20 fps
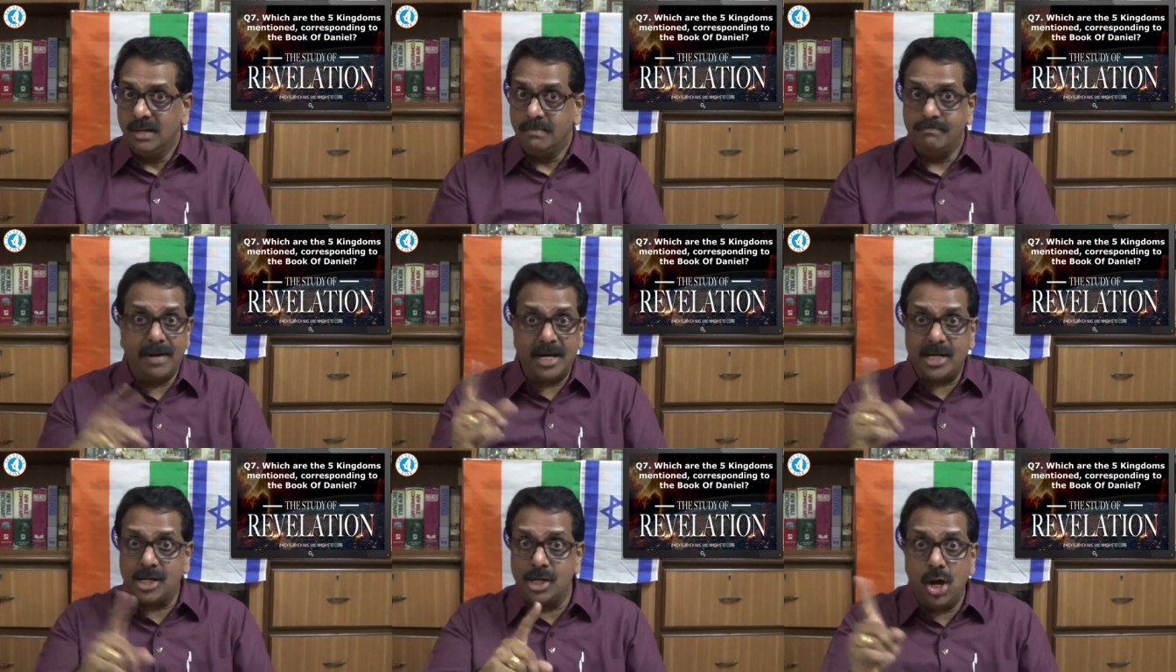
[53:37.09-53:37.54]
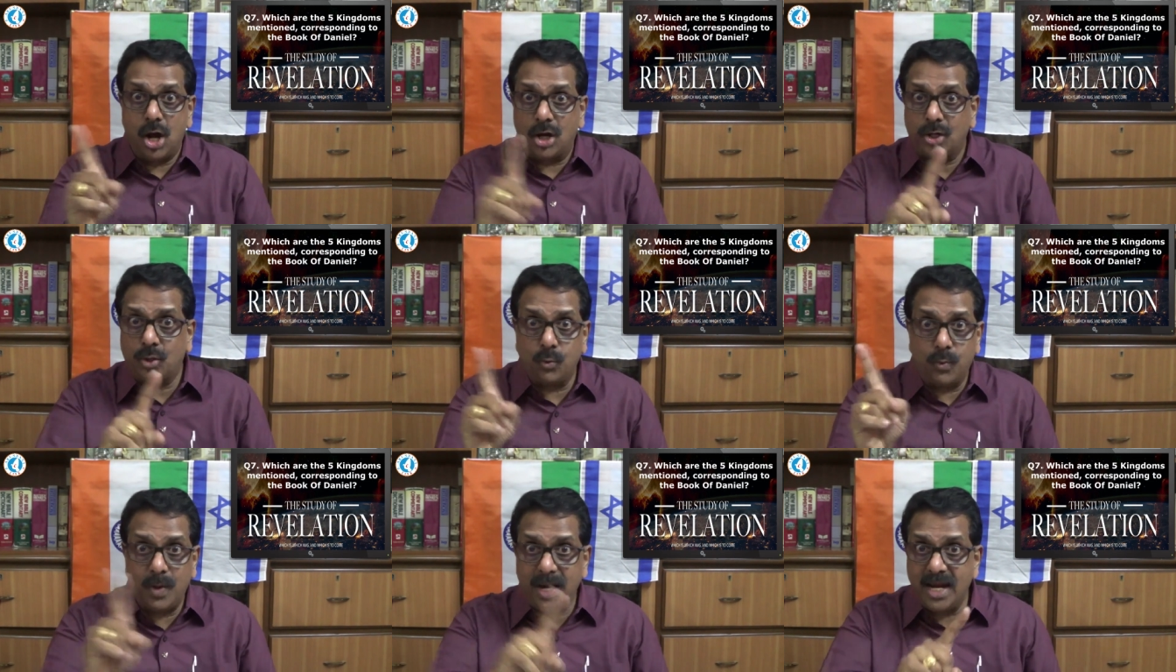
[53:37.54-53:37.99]
but not
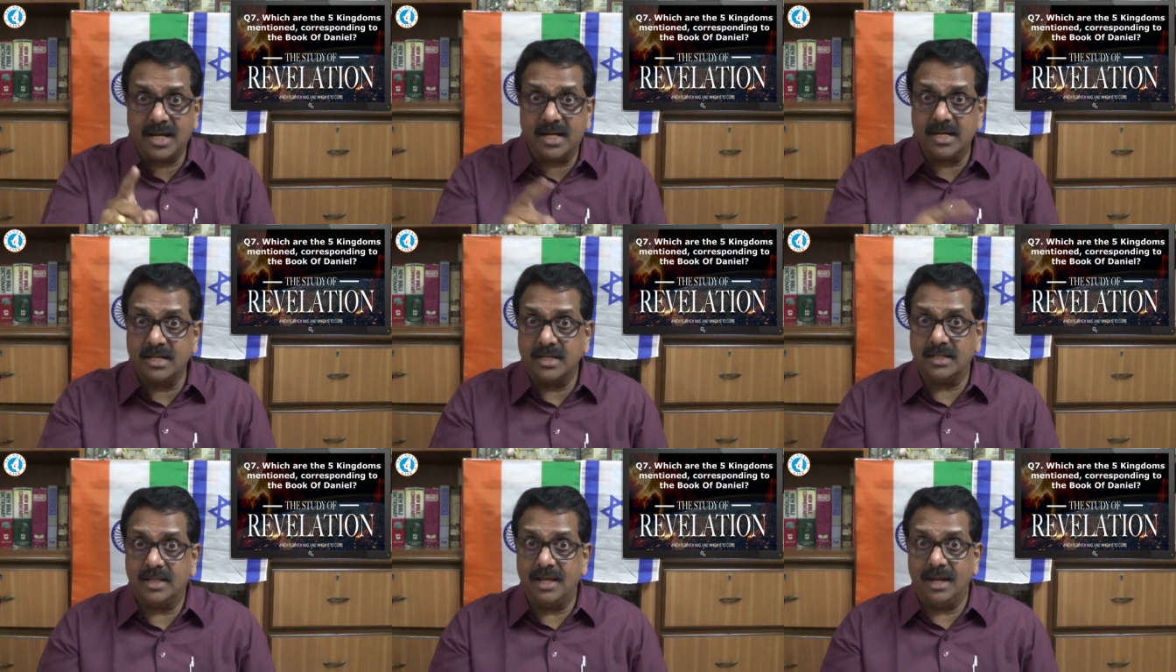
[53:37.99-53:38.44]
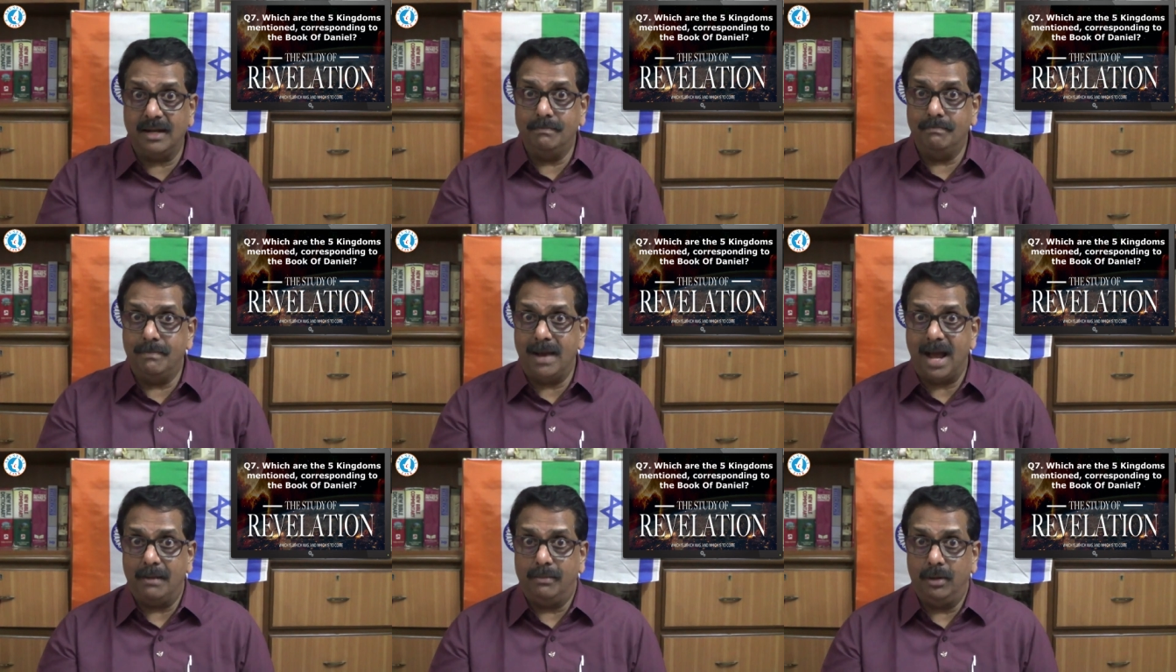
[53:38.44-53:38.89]
weaker than
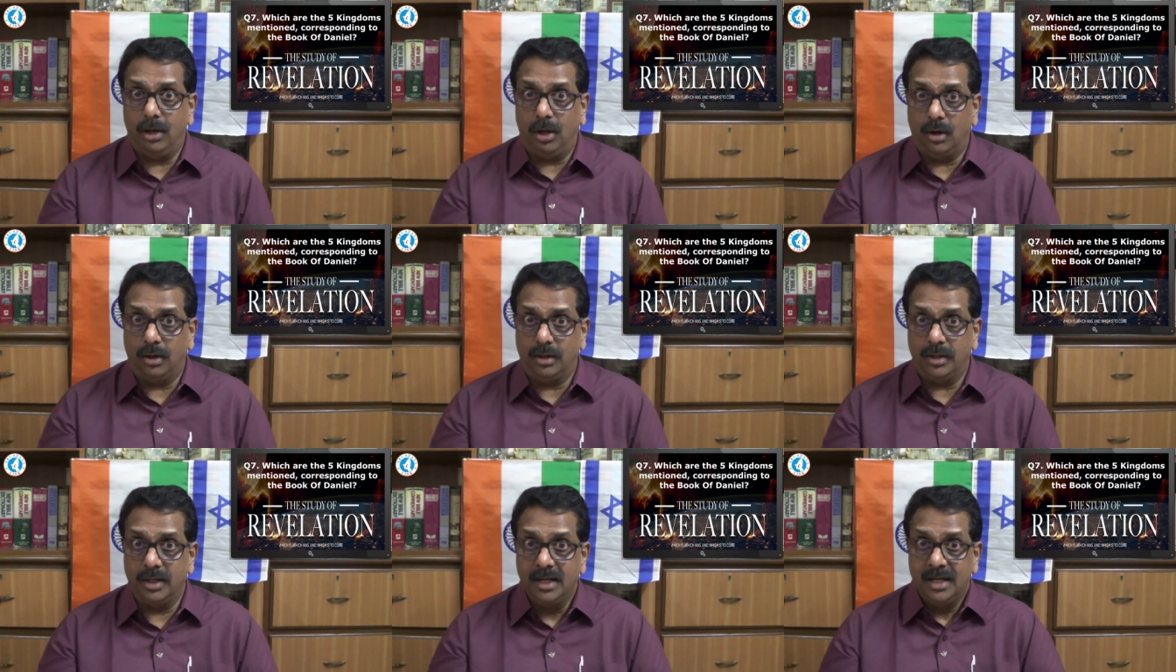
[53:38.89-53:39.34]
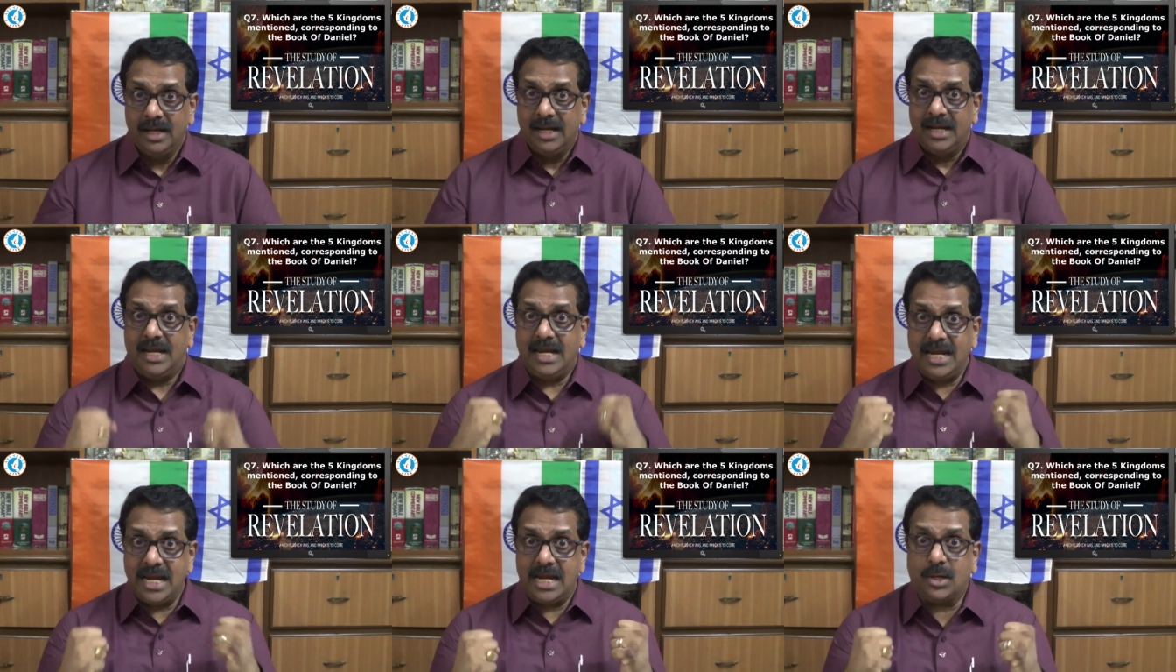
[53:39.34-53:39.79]
Babylon,
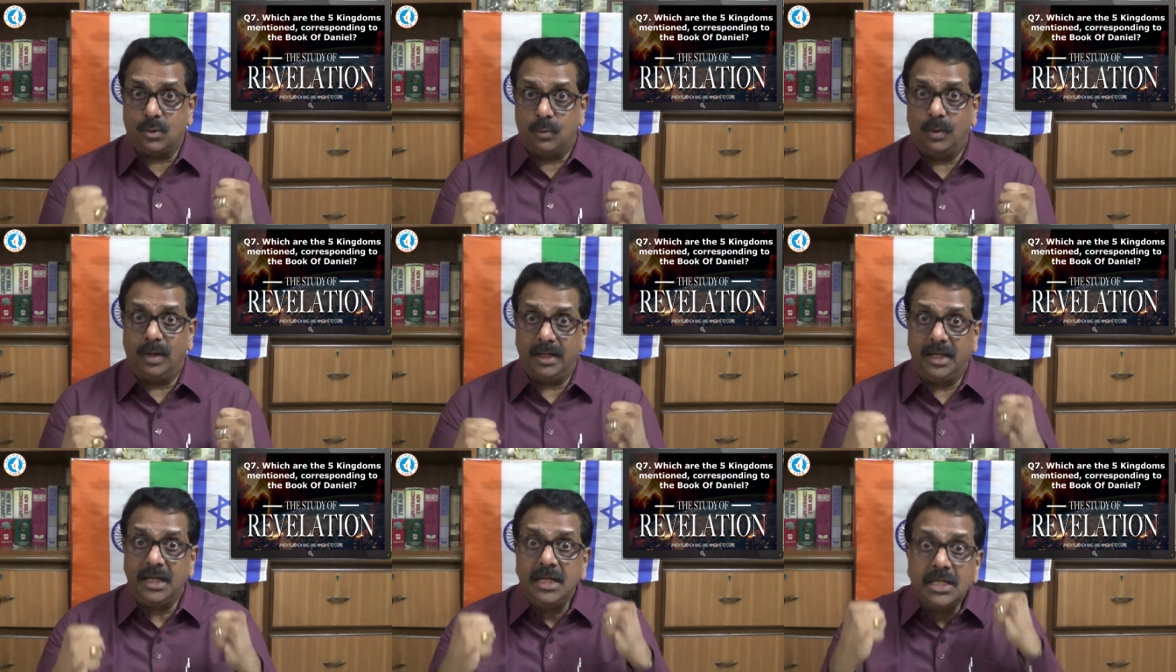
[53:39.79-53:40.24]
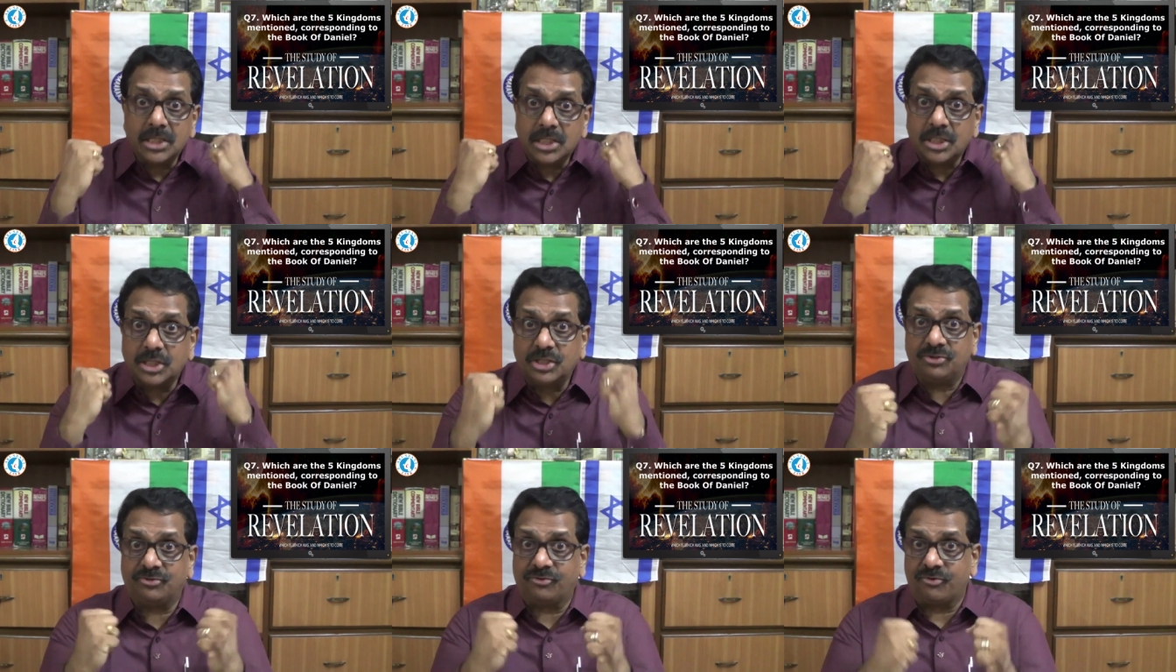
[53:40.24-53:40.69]
equally
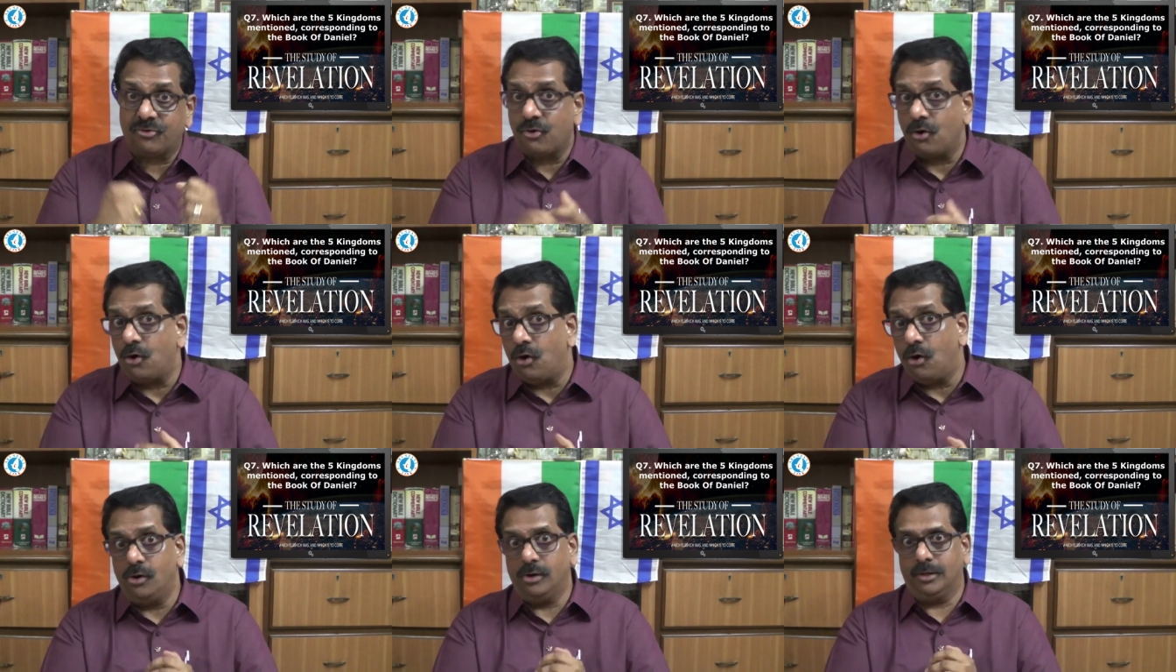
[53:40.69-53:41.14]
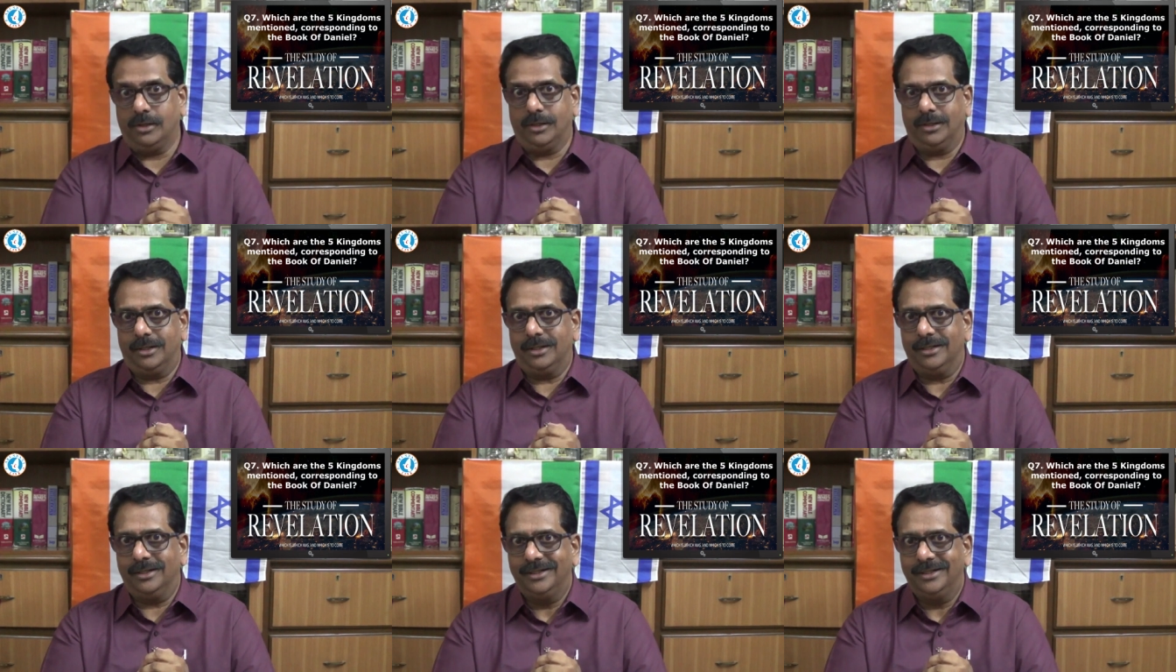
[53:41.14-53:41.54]
strong.